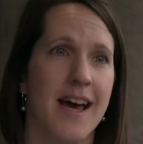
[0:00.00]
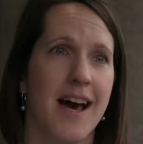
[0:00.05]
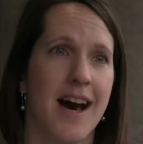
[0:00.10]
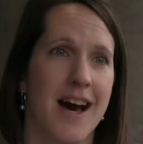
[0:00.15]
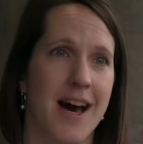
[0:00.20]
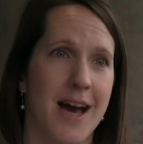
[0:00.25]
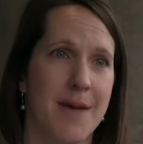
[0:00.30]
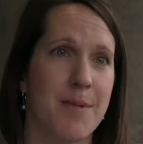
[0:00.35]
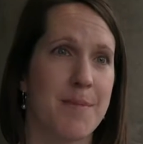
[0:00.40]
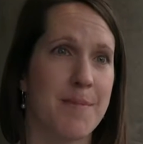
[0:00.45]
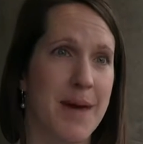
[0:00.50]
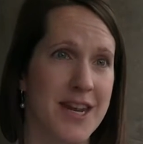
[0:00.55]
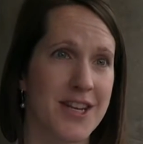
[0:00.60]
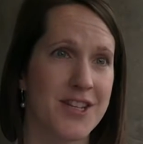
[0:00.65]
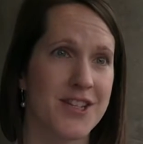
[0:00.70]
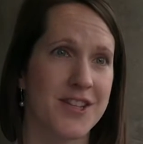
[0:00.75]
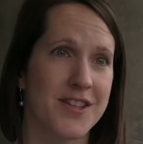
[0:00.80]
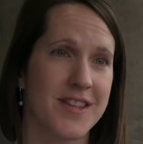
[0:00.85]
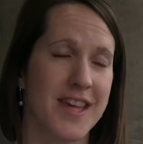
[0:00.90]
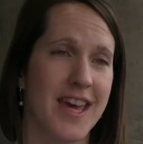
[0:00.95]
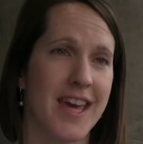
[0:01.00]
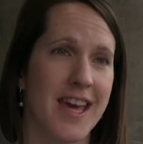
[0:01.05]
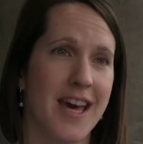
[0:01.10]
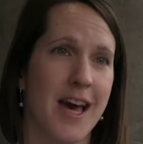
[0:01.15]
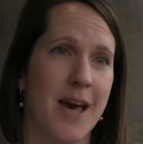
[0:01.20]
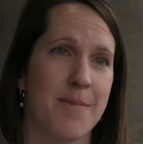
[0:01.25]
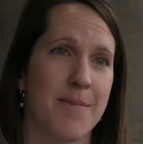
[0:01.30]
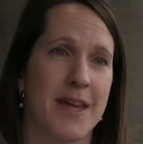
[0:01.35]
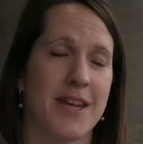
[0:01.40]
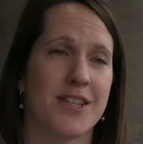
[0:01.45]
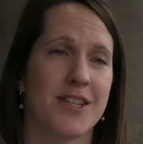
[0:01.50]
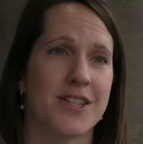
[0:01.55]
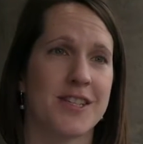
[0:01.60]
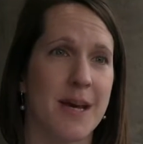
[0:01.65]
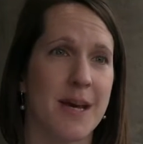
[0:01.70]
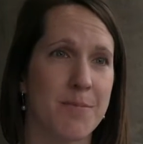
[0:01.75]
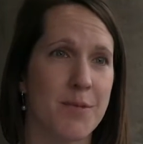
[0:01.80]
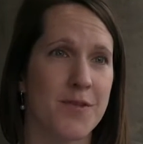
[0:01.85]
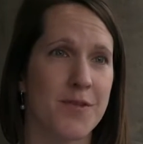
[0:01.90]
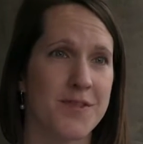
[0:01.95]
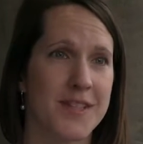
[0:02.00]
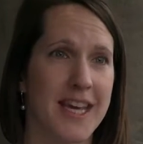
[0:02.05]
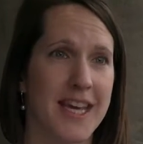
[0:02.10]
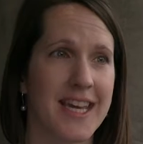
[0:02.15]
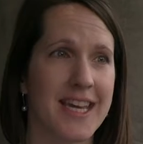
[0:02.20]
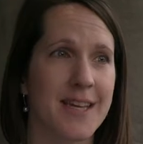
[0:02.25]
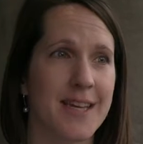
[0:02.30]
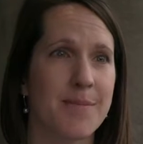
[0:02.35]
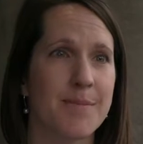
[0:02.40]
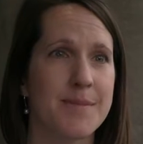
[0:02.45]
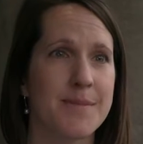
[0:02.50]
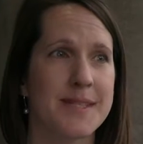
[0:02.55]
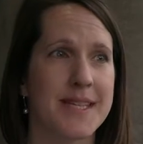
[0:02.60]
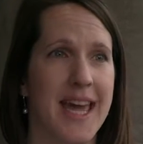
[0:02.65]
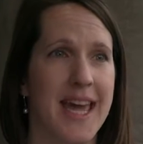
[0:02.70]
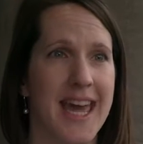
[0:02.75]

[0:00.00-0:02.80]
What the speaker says: I'm a manager there. I manage a number of teams